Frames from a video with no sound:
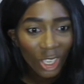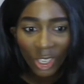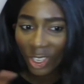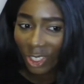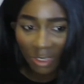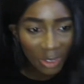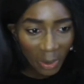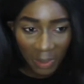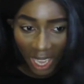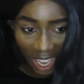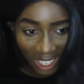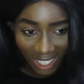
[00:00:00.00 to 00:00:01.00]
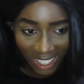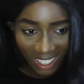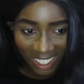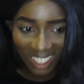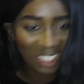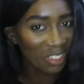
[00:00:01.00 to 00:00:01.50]
couldn't have told me earlier,
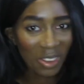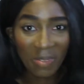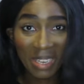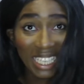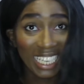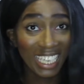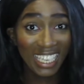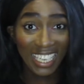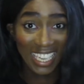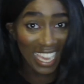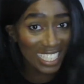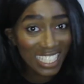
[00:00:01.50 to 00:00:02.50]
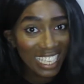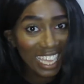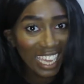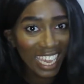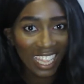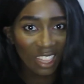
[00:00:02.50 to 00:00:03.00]
couldn't have told me like
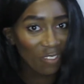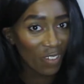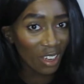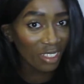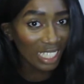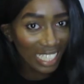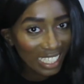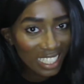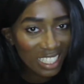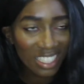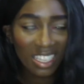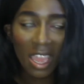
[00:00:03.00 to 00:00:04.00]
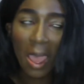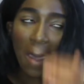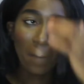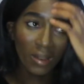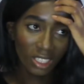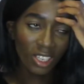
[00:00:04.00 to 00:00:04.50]
yesterday at the very least,
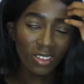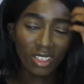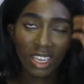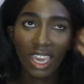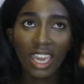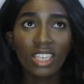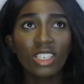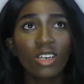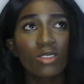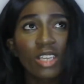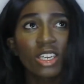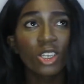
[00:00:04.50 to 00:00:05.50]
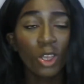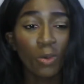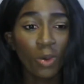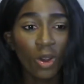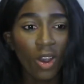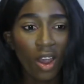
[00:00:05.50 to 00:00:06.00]
but no, it was okay. So I was like, you know
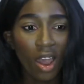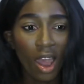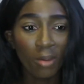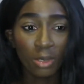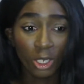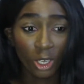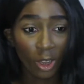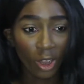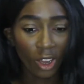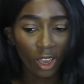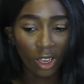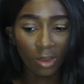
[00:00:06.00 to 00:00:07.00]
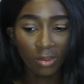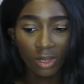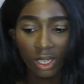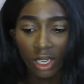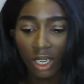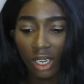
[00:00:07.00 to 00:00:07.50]
what, I'm gonna go home,
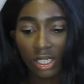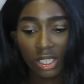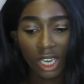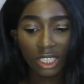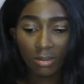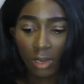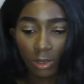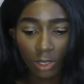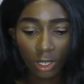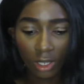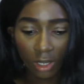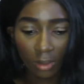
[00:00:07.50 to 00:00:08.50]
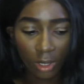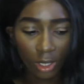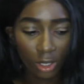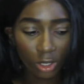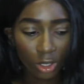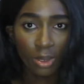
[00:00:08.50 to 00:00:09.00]
tidy my room,
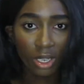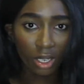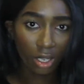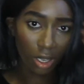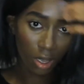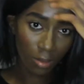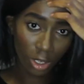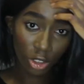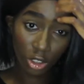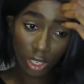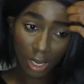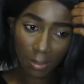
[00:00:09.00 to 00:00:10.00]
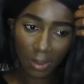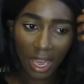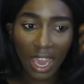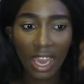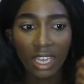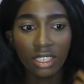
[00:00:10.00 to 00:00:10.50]
book a trip,
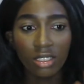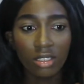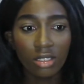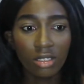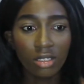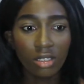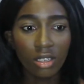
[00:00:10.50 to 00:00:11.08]
and